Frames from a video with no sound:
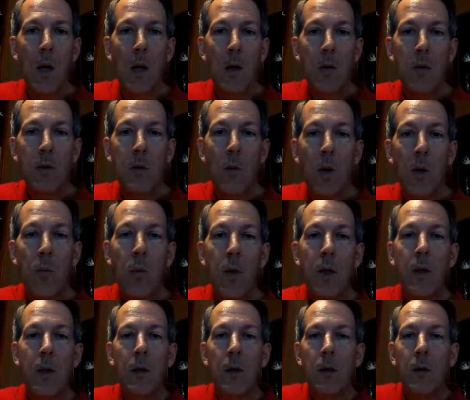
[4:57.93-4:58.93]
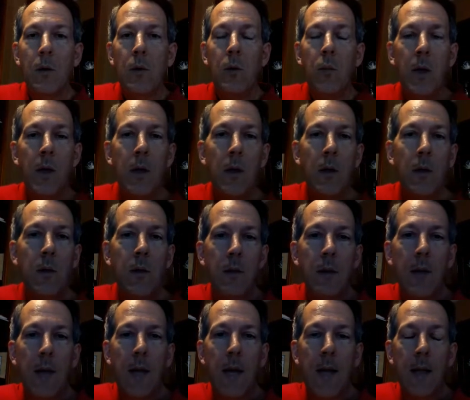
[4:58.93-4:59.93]
So what did we conclude? We
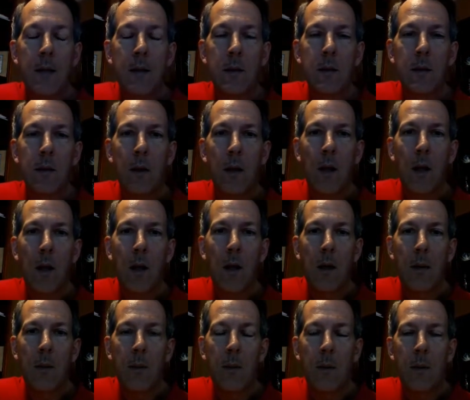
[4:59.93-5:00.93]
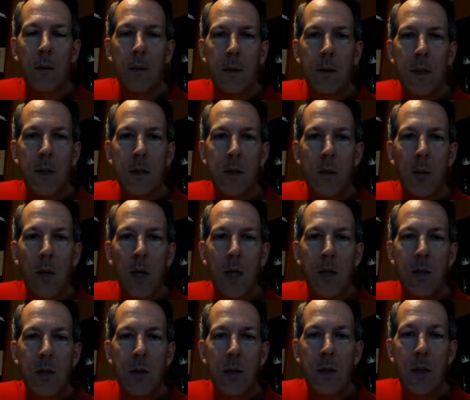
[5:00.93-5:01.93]
concluded that cyst
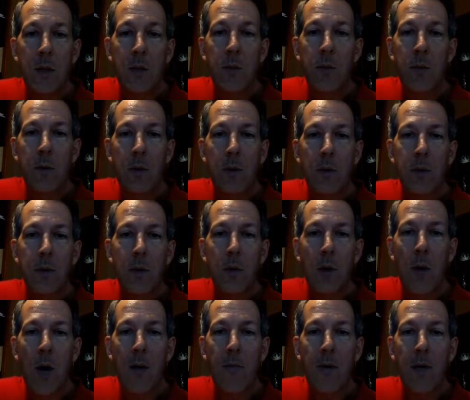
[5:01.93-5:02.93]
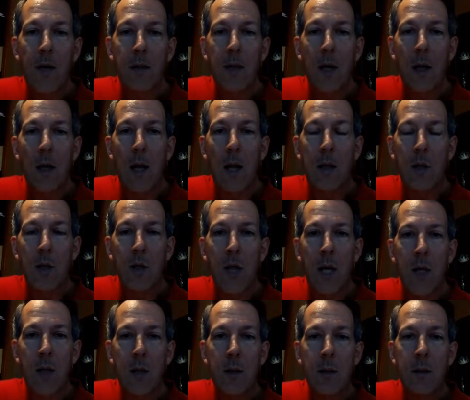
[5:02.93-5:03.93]
ablation does produce sonographic and cytological
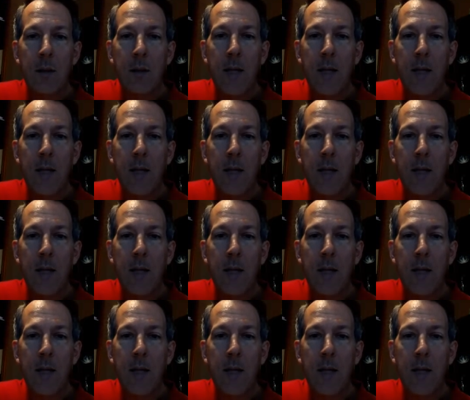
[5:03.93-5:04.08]
changes,